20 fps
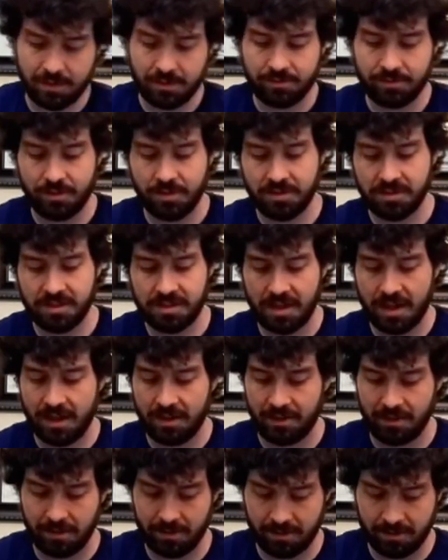for the
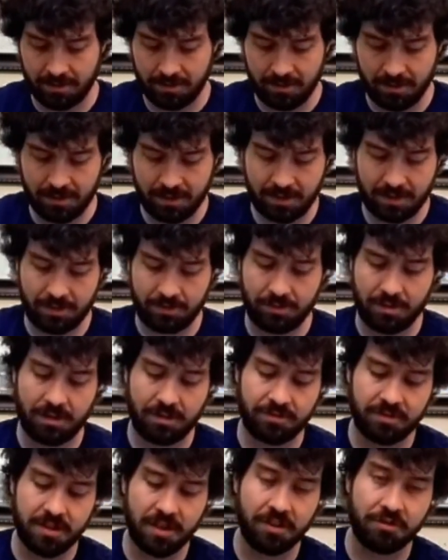Saturn. We
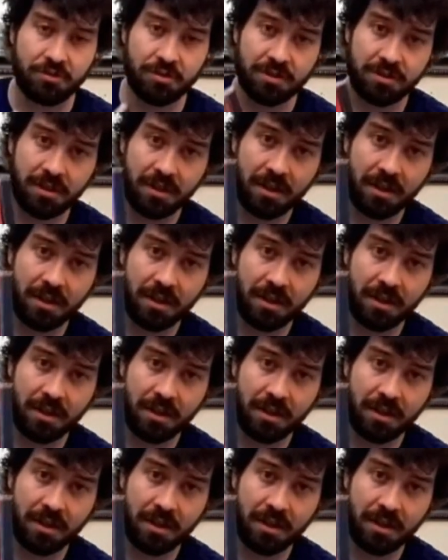have Tetris